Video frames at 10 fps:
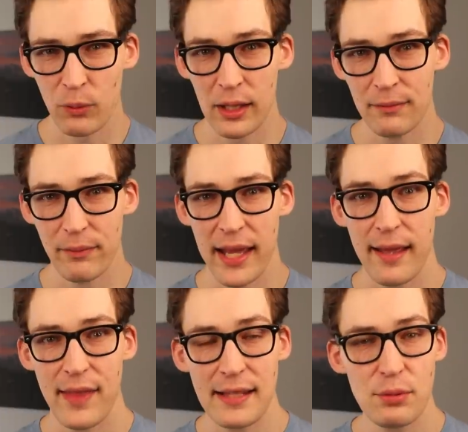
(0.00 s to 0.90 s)
Well,
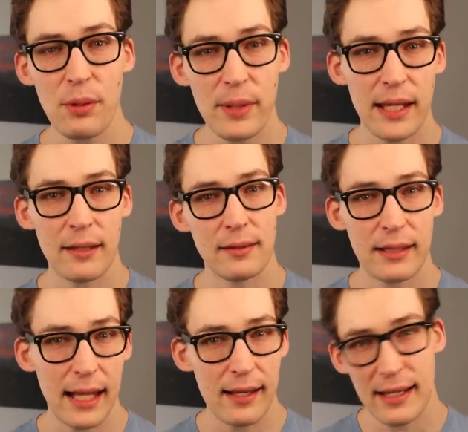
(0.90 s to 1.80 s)
that's where we can
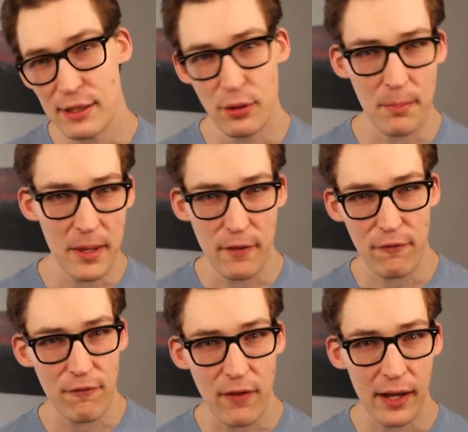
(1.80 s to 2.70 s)
get into a bit of
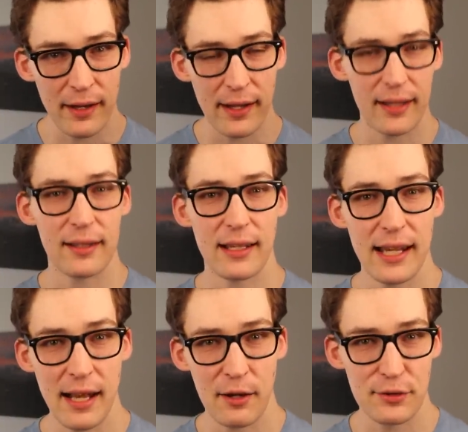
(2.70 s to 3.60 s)
fun
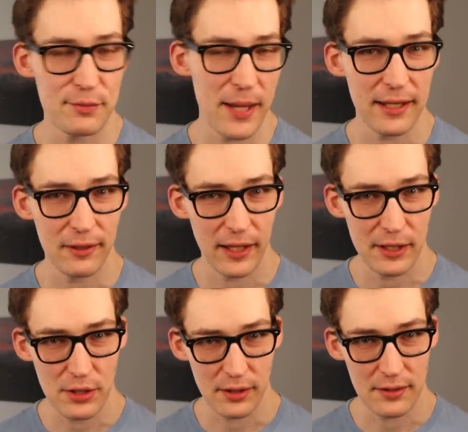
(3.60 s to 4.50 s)
in our
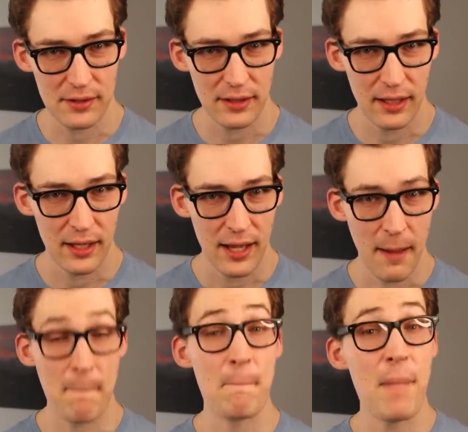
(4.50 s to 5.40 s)
speculations.
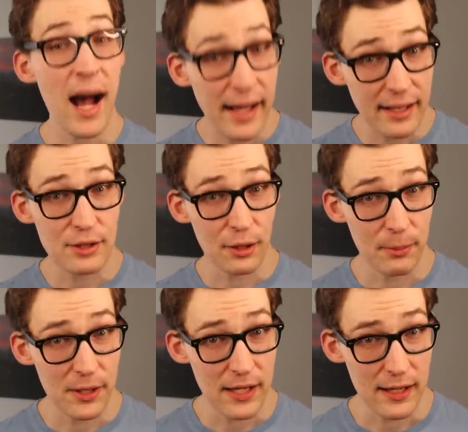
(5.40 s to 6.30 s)
My
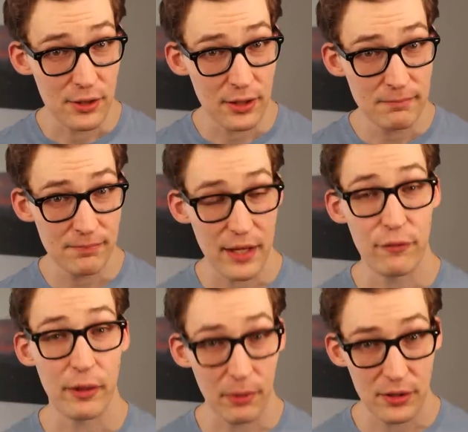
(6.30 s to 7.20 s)
interpretation,
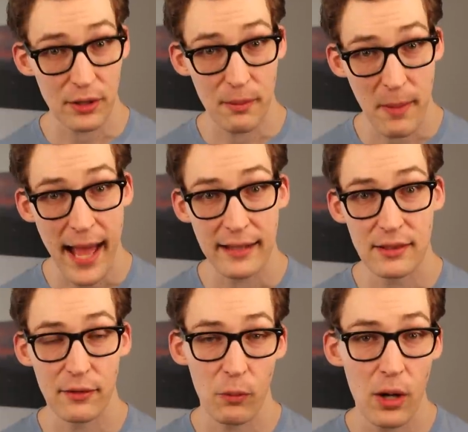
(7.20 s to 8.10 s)
if we return back
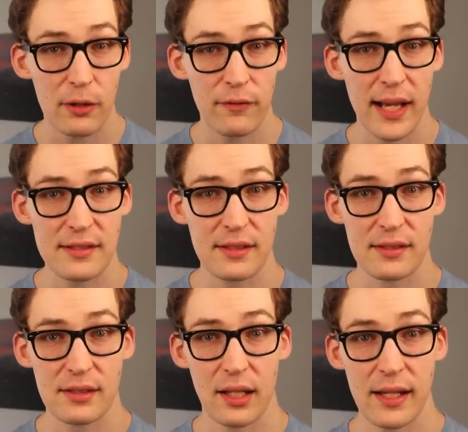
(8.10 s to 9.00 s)
to the water
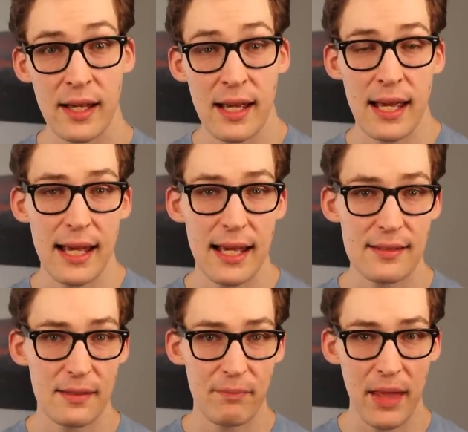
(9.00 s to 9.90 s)
fasting study,
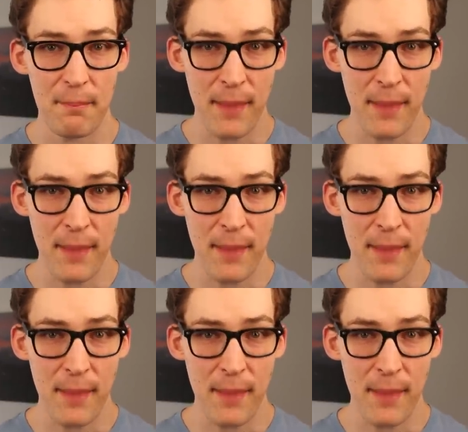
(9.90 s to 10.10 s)
is that